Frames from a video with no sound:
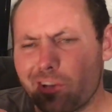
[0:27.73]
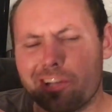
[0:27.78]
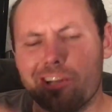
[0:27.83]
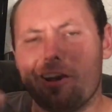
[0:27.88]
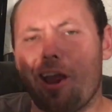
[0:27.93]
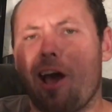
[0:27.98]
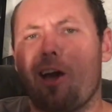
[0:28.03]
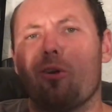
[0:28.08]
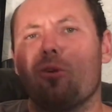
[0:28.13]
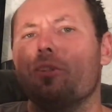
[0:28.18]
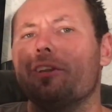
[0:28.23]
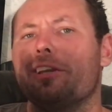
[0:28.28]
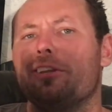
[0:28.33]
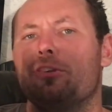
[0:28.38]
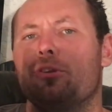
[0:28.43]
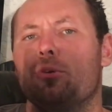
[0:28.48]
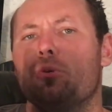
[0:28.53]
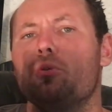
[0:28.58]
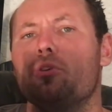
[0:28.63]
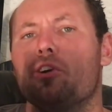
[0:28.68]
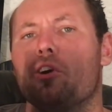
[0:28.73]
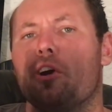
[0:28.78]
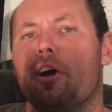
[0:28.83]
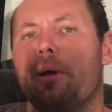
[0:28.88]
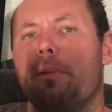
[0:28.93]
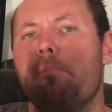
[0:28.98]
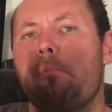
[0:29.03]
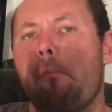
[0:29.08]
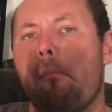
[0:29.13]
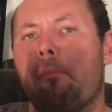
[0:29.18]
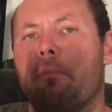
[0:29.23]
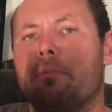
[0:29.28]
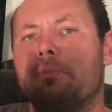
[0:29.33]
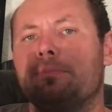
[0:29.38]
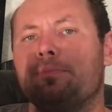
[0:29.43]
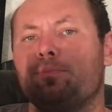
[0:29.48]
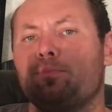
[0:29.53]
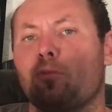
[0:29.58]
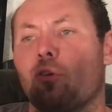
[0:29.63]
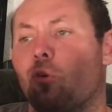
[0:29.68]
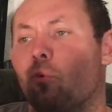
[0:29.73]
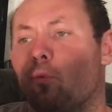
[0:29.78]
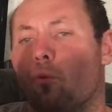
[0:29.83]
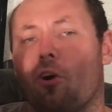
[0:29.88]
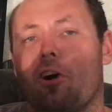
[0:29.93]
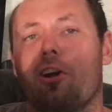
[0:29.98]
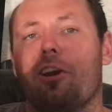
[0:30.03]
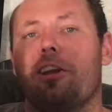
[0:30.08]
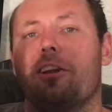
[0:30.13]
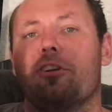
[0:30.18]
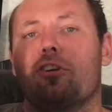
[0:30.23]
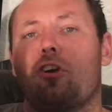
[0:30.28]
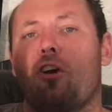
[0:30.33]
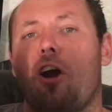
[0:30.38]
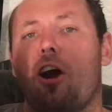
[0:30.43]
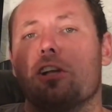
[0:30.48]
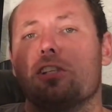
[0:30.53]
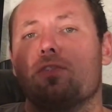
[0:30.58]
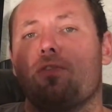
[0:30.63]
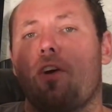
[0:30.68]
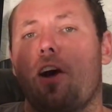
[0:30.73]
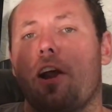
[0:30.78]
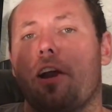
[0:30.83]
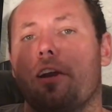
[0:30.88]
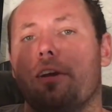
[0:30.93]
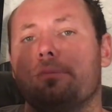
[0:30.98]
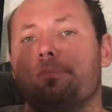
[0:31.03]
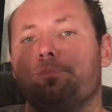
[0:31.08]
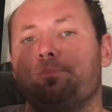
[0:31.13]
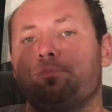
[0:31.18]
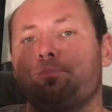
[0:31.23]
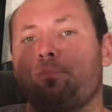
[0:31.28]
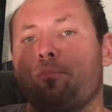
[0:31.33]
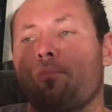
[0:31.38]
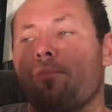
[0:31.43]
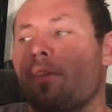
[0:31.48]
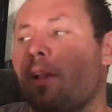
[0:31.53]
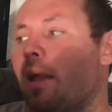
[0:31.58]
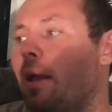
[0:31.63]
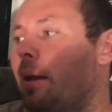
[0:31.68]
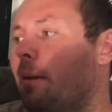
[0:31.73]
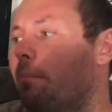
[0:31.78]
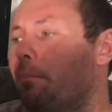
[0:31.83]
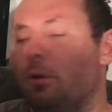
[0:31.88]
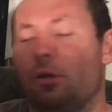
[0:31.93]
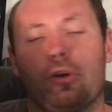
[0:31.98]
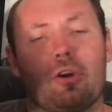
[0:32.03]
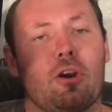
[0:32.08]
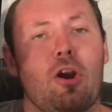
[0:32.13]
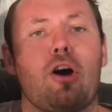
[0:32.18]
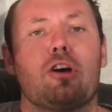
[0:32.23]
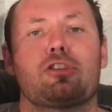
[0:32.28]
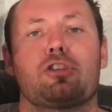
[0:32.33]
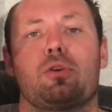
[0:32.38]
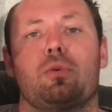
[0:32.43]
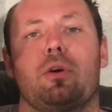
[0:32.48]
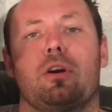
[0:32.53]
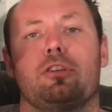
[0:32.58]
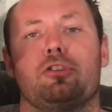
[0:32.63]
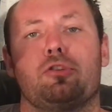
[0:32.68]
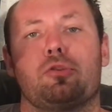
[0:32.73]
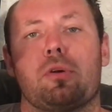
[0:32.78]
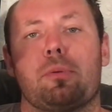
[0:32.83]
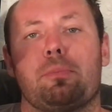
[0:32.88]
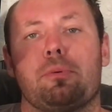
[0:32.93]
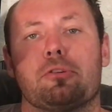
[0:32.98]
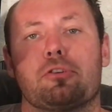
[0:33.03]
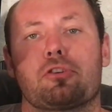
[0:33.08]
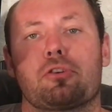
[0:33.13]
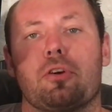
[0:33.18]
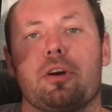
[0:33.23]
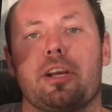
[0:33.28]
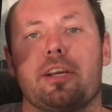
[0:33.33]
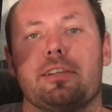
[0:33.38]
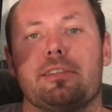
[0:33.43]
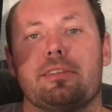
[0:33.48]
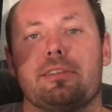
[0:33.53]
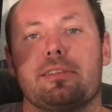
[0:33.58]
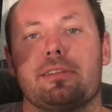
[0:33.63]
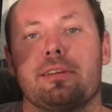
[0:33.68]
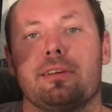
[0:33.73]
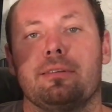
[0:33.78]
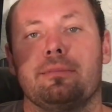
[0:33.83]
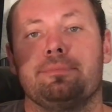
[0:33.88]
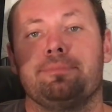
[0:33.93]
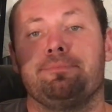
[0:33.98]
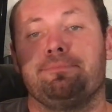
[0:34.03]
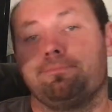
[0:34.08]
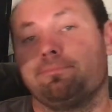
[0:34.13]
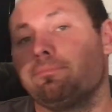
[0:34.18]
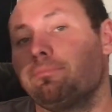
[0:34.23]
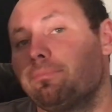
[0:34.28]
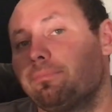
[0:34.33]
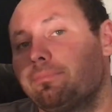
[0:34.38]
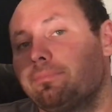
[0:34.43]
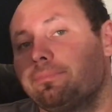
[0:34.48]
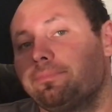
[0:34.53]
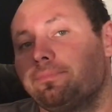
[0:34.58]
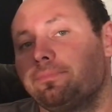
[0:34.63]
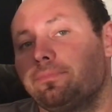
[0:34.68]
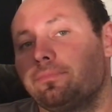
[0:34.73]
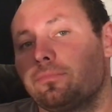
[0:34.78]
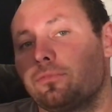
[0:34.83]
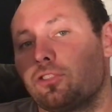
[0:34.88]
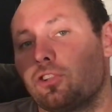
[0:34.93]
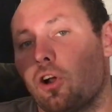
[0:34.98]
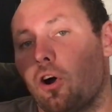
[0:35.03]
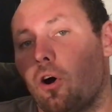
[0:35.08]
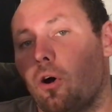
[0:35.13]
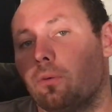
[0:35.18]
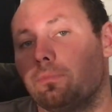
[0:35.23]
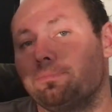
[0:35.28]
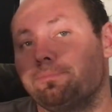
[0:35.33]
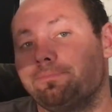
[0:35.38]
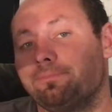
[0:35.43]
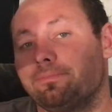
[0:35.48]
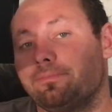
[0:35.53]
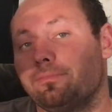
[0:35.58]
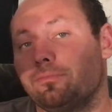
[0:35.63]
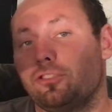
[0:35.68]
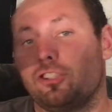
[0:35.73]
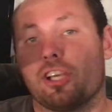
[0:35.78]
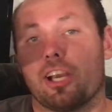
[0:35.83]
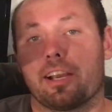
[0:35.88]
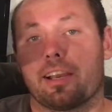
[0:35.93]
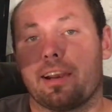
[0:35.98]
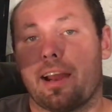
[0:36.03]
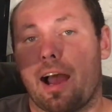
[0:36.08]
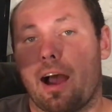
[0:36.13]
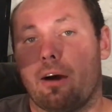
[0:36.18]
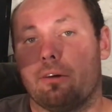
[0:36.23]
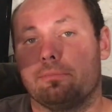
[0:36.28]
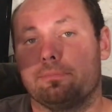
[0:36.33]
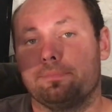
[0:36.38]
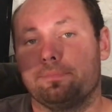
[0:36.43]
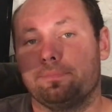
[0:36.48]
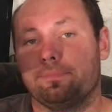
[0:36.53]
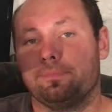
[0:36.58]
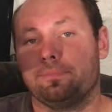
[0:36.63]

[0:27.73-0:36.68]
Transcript: can not only do good, run in Crossfire, but you can also run triple screens. So, check it out.